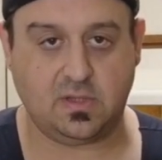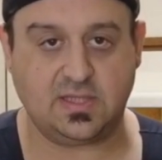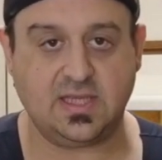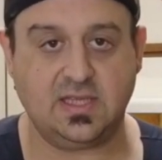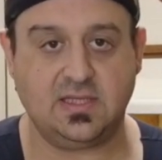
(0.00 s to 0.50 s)

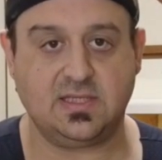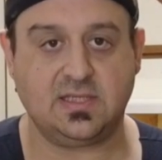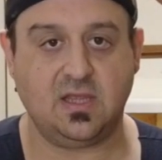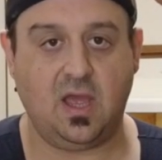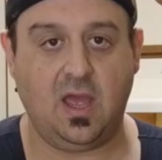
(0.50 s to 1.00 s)
this
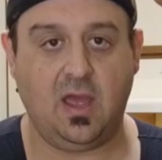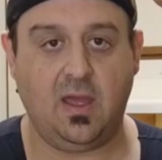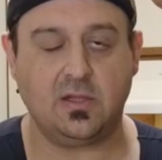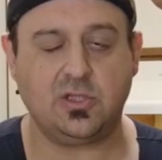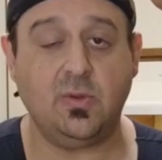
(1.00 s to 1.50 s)
is
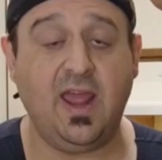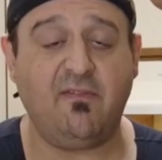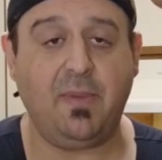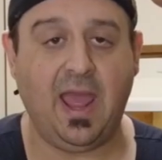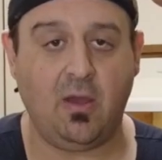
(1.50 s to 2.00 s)

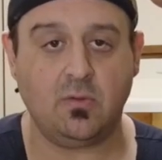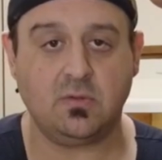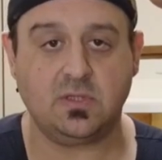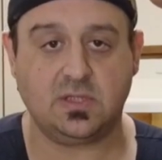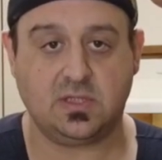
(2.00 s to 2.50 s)
2.5
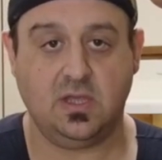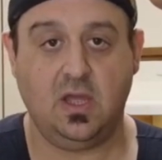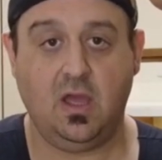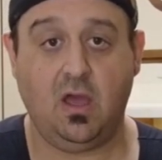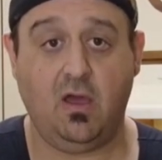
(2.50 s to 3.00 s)
pounds
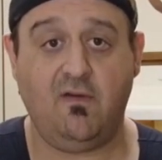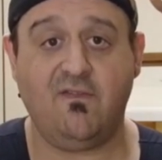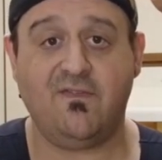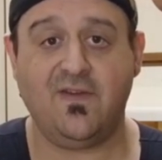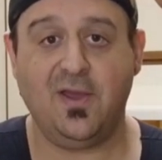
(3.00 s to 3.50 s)

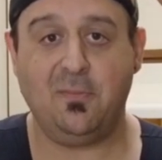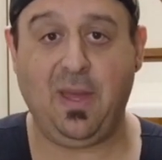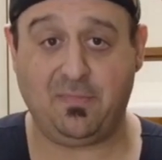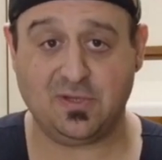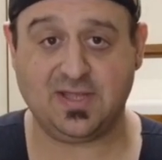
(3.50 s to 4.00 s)
of
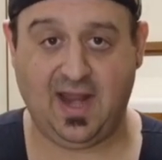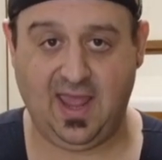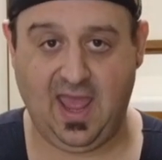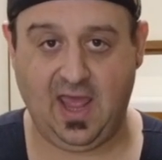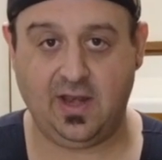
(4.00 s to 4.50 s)
peppers that I
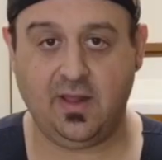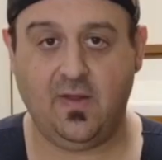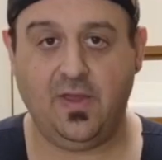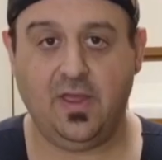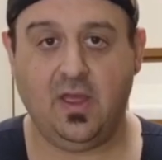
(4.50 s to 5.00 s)
had.
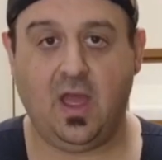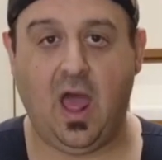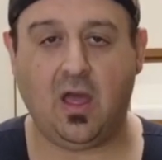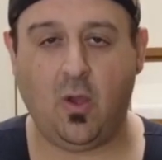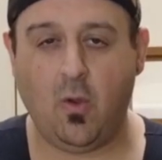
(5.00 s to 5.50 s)

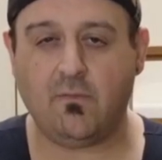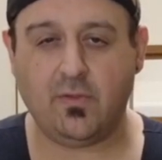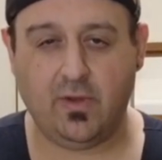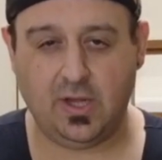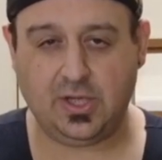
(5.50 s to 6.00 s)
I'll go over
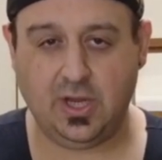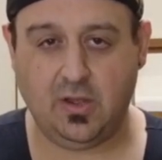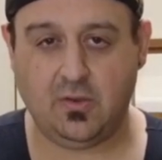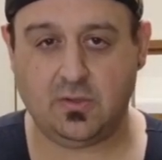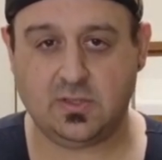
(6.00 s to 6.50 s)
the
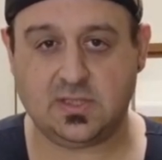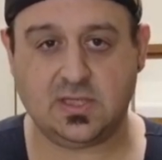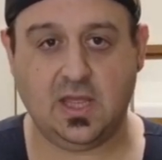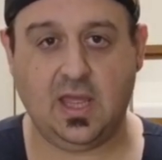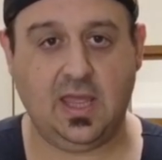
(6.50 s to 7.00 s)
ratios
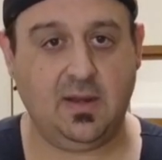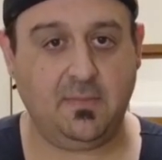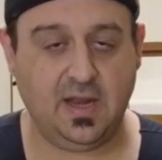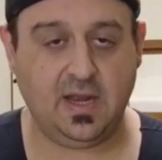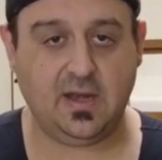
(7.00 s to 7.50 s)
in a
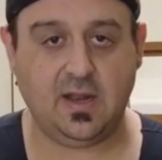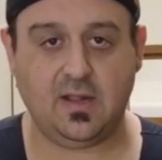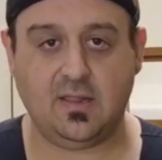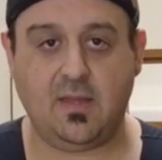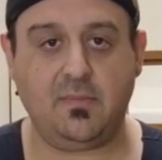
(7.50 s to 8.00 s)
minute.
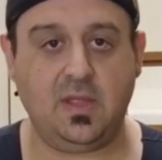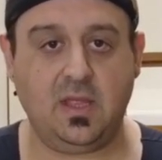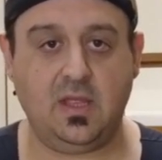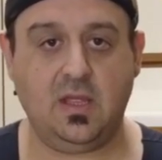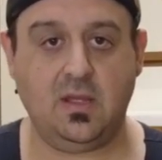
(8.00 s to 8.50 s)
Let
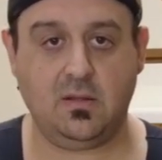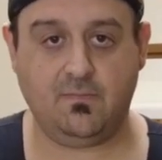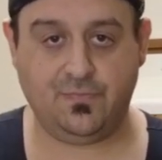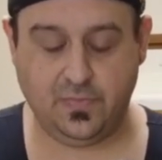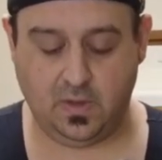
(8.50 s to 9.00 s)
me
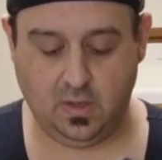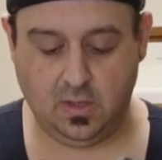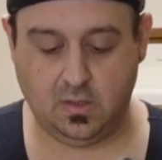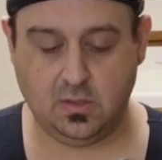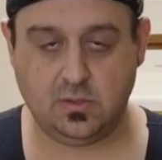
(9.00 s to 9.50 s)

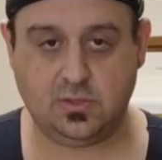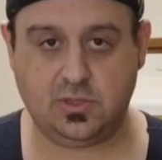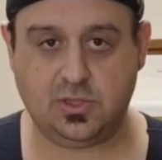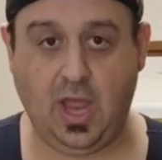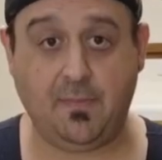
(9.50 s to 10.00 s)

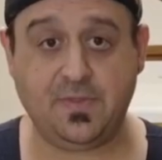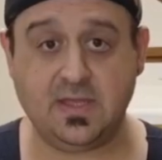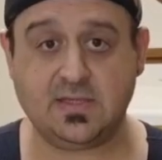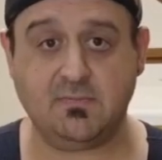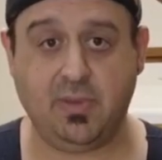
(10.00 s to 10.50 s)
chop
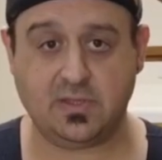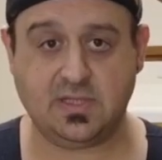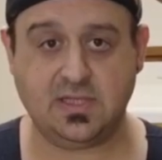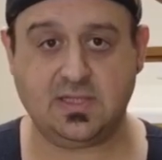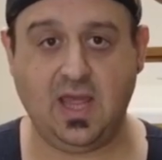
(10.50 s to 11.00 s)
these and buzz
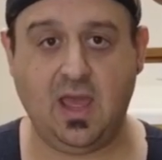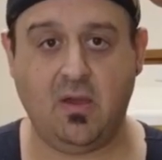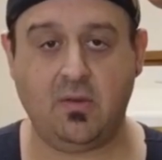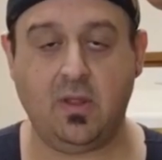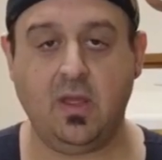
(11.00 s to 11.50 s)
these
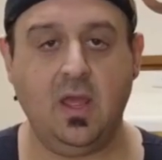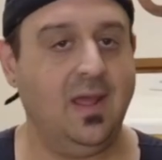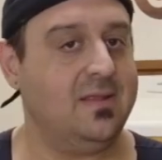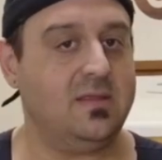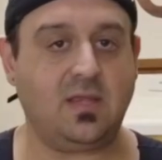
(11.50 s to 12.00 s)
down.
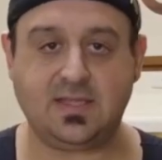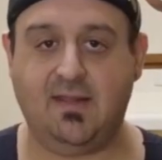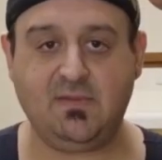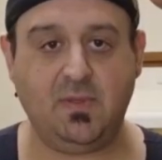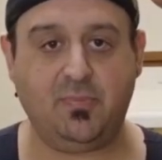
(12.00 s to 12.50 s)
Doesn't
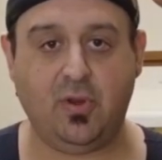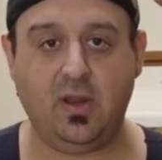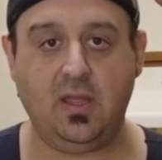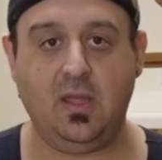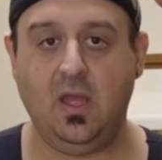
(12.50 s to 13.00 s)
have to be
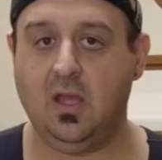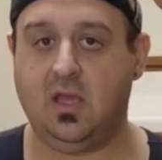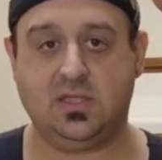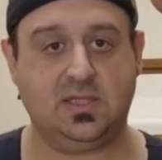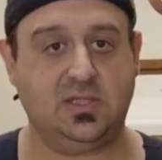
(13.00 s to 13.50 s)
pretty
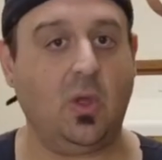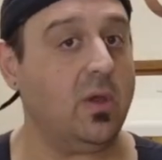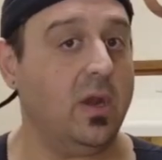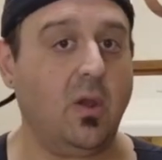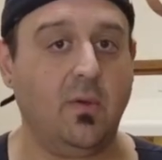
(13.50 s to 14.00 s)
because it's all
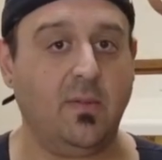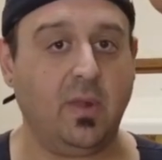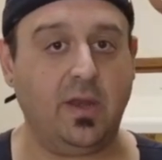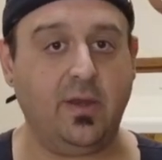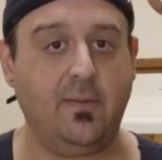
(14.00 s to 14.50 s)
going to go in the
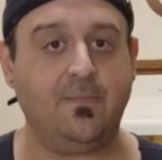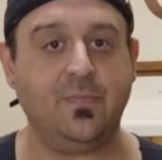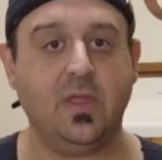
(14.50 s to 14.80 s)
blender.